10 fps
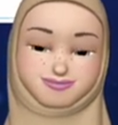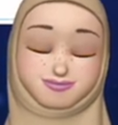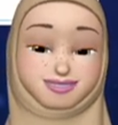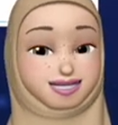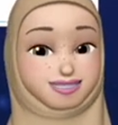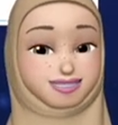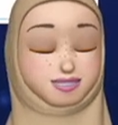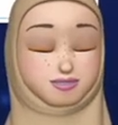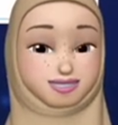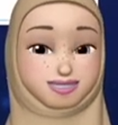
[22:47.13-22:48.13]
And the
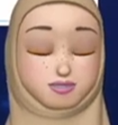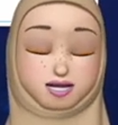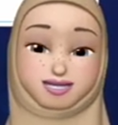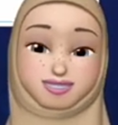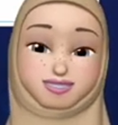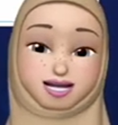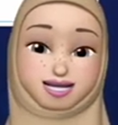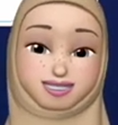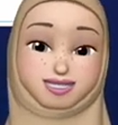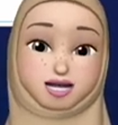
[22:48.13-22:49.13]
same thing for
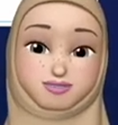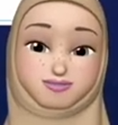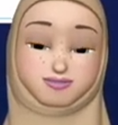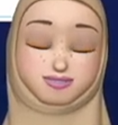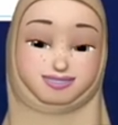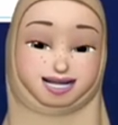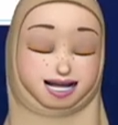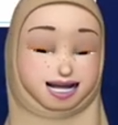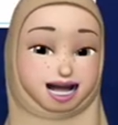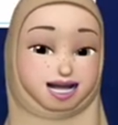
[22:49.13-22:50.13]
unweighted graph,
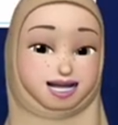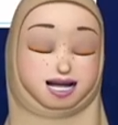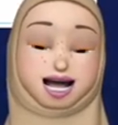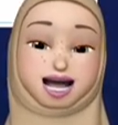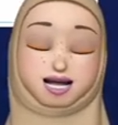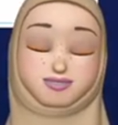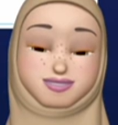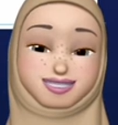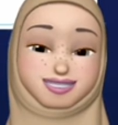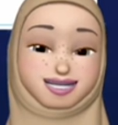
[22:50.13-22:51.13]
you can also
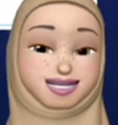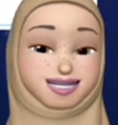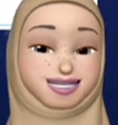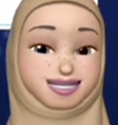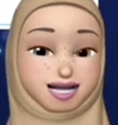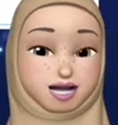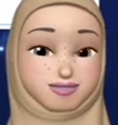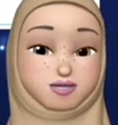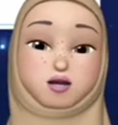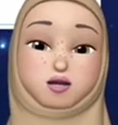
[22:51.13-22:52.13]
have directed
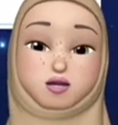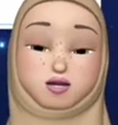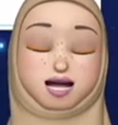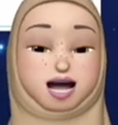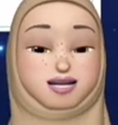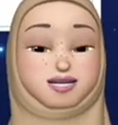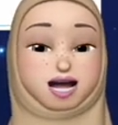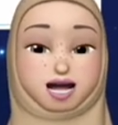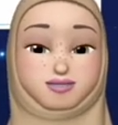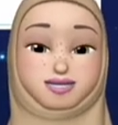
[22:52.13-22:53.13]
graph and
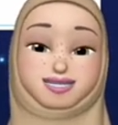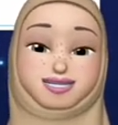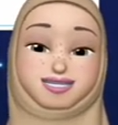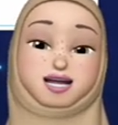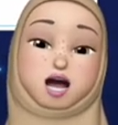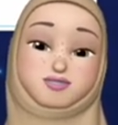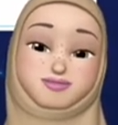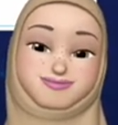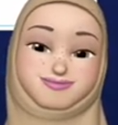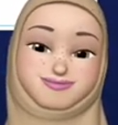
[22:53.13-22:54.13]
undirected graph.
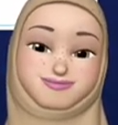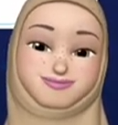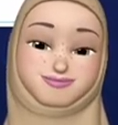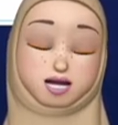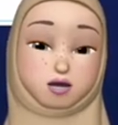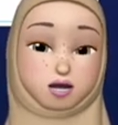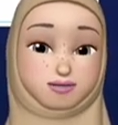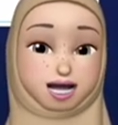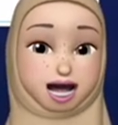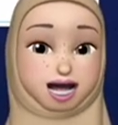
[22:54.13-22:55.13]
How
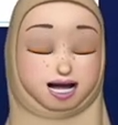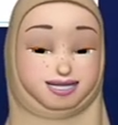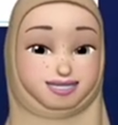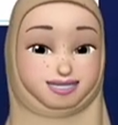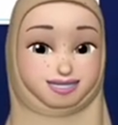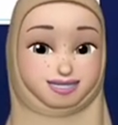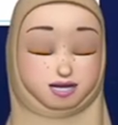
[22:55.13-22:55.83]
about the age?